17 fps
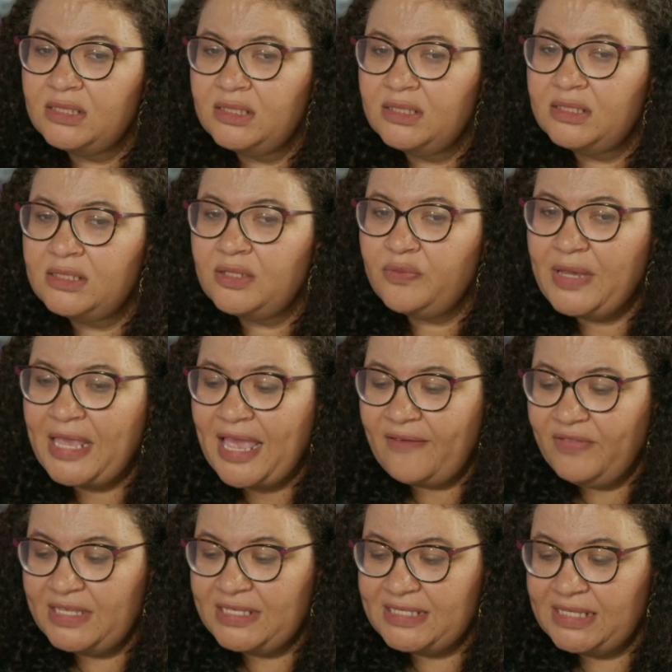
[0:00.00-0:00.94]
So we
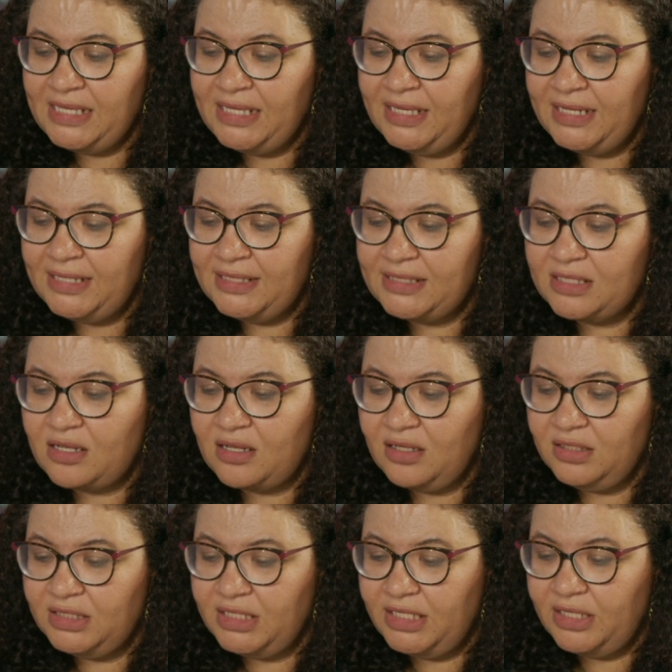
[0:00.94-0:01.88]
have this thing, and it's
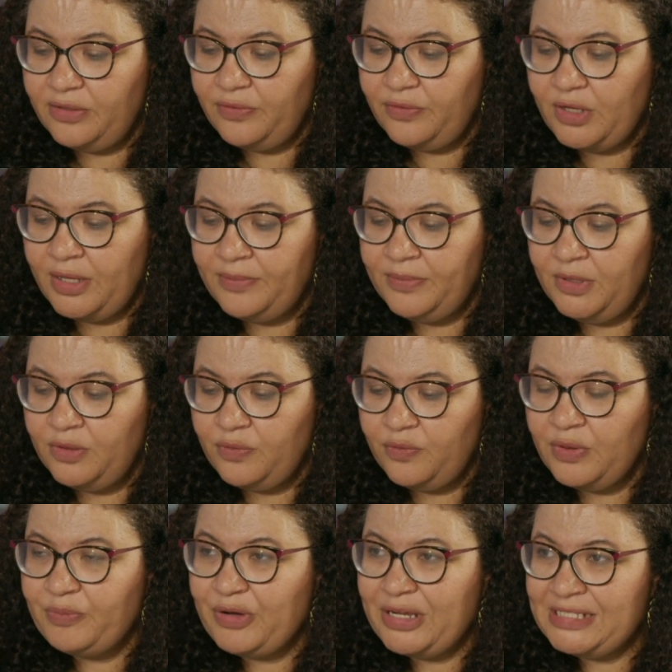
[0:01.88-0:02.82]
called a
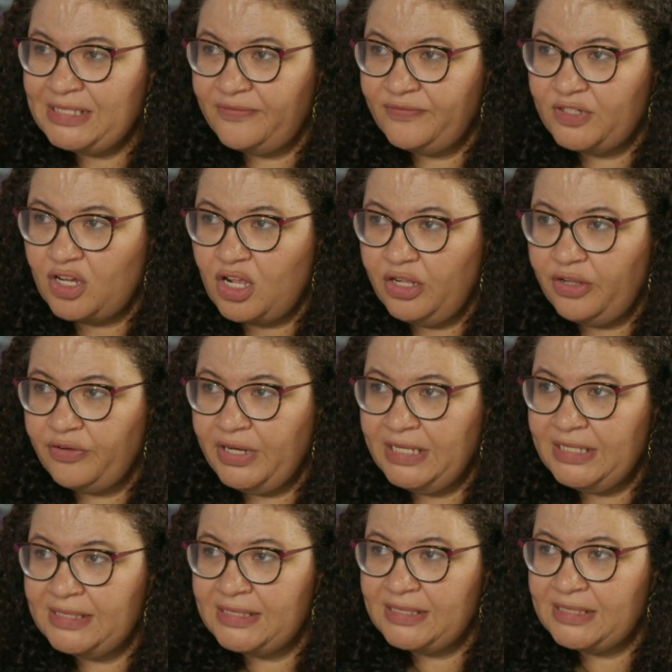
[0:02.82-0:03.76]
repressive
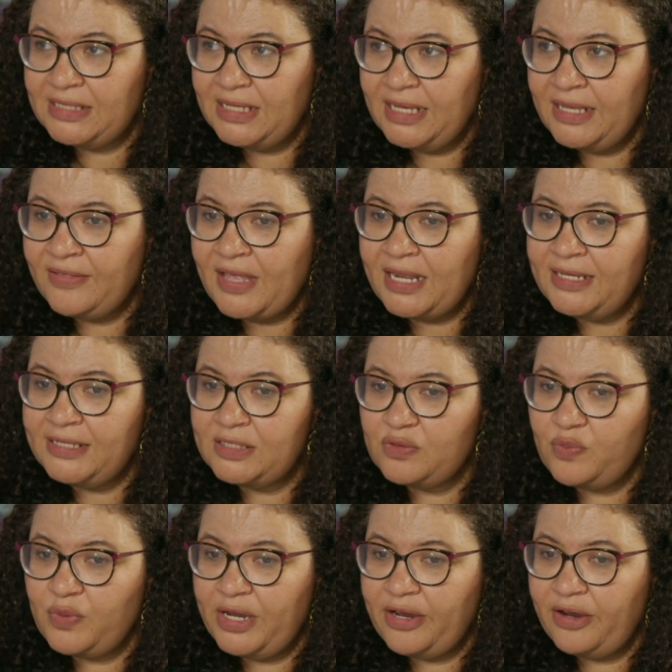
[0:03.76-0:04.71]
tolerance, and that
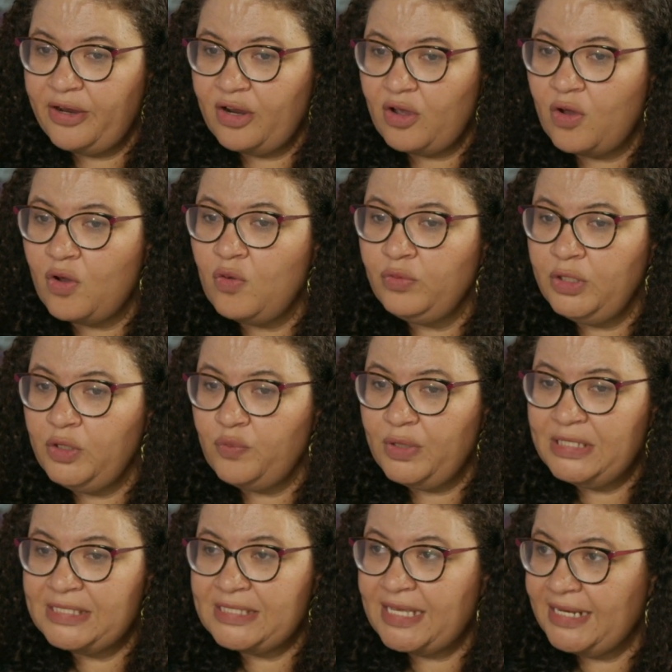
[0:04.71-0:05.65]
is where only
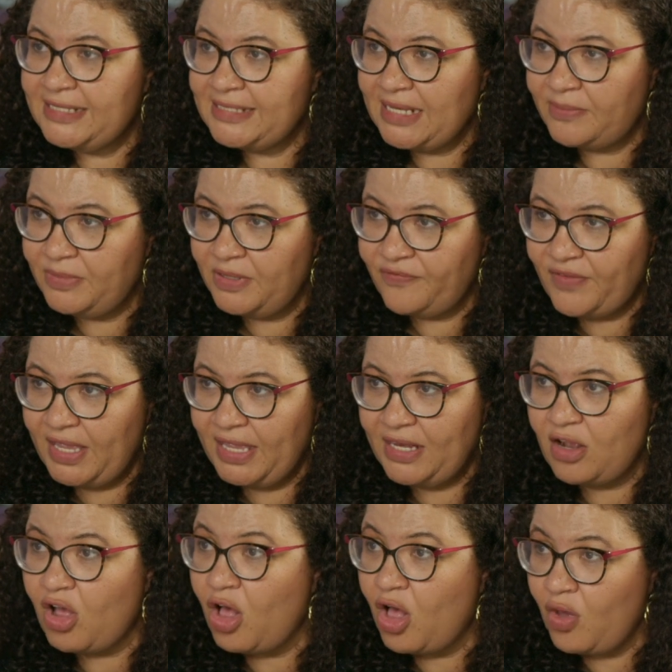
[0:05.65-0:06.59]
one side is
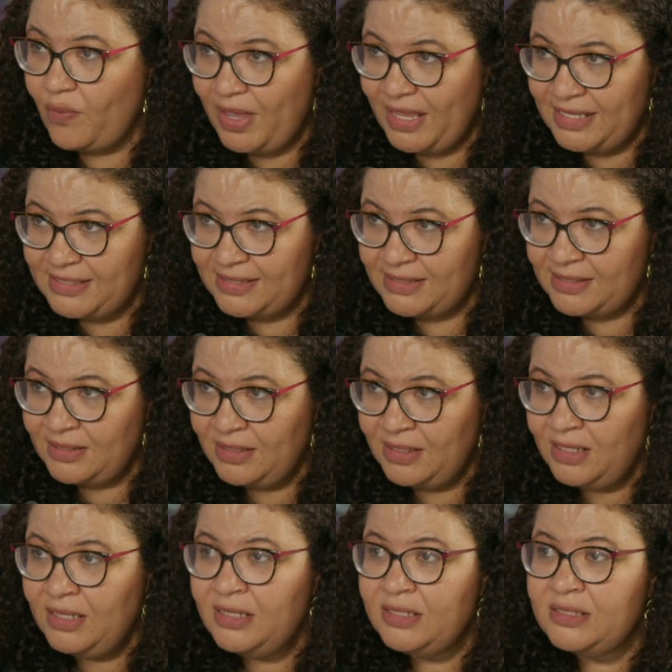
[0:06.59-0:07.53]
amplified, always.
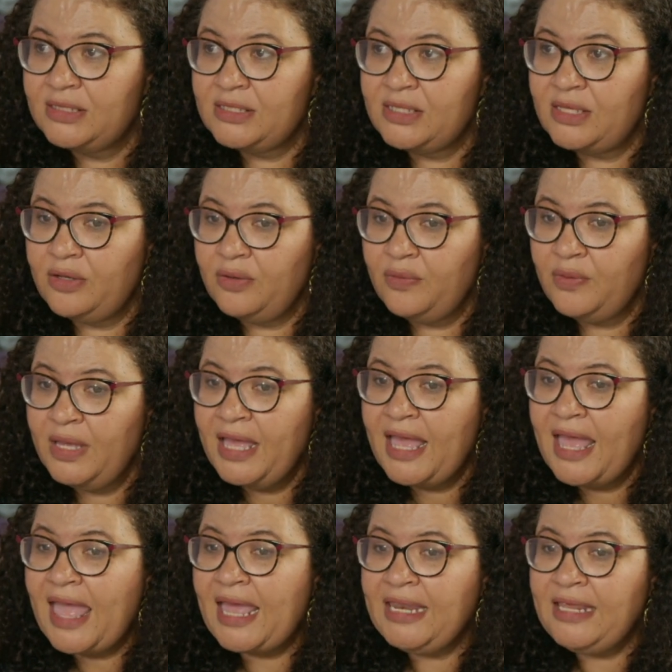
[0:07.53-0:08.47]
So
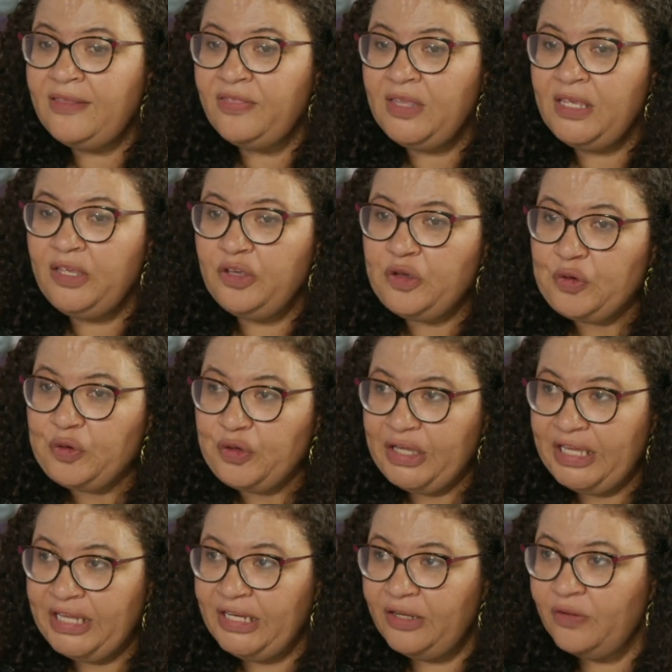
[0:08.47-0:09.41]
anything
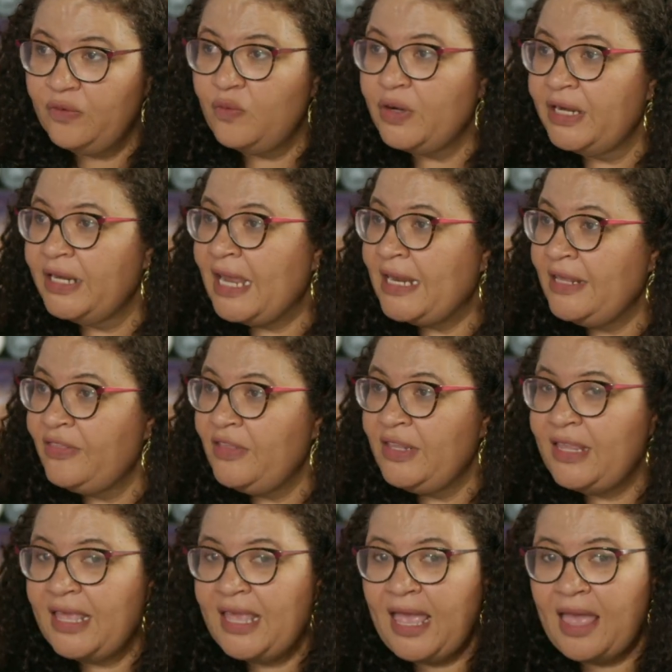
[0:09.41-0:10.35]
good or
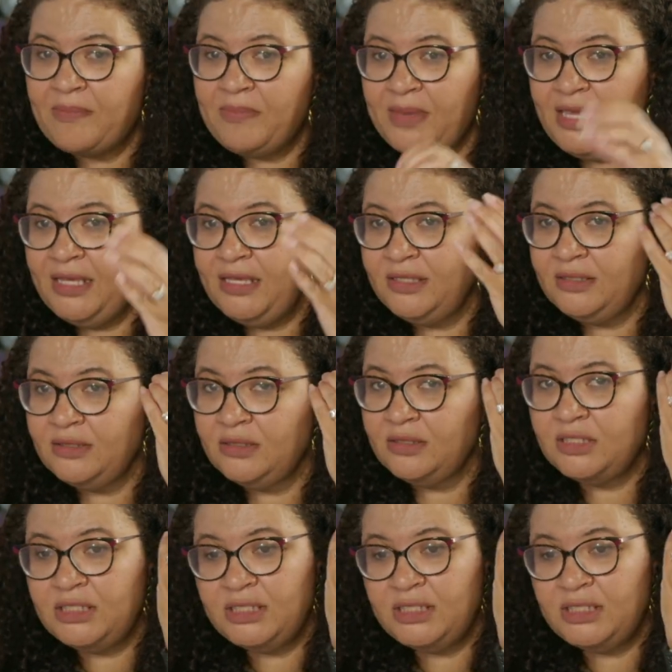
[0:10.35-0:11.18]
anything that can be